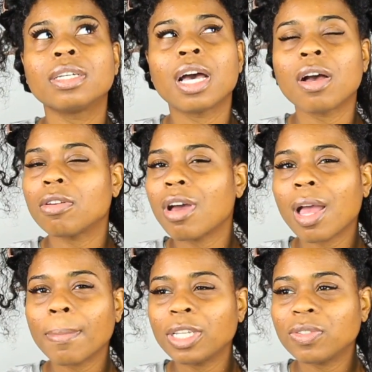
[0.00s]
I don't know
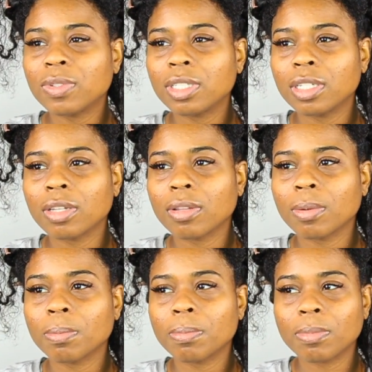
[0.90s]
how much for the
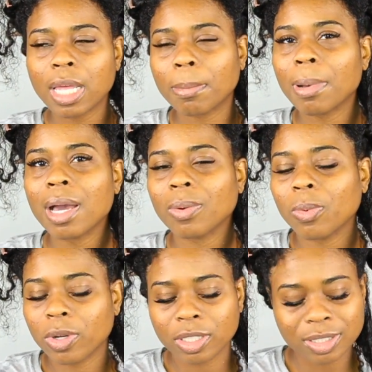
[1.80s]
like bottled
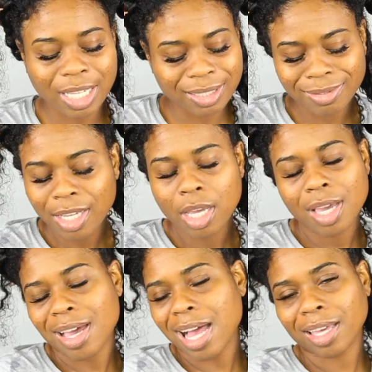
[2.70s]
water because I
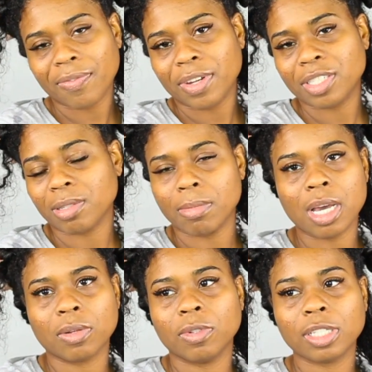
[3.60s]
can finish a
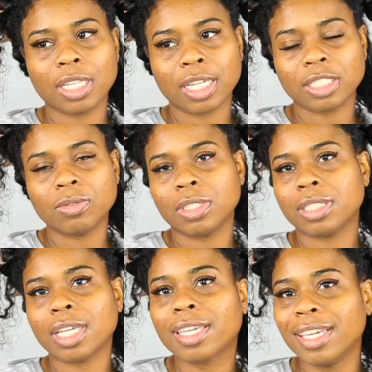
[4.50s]
bottle of water in like 20
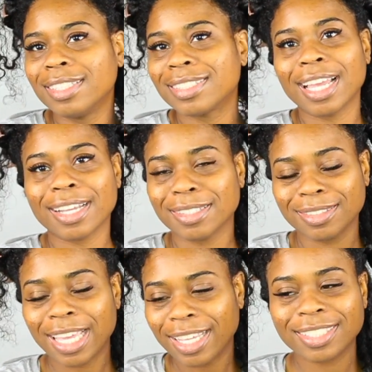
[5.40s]
seconds, like
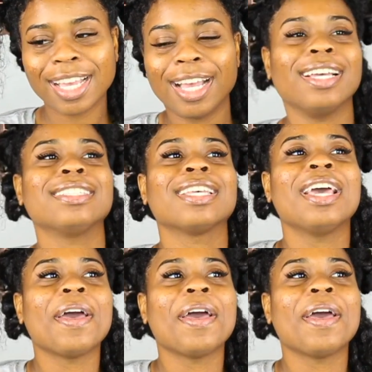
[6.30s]
that size.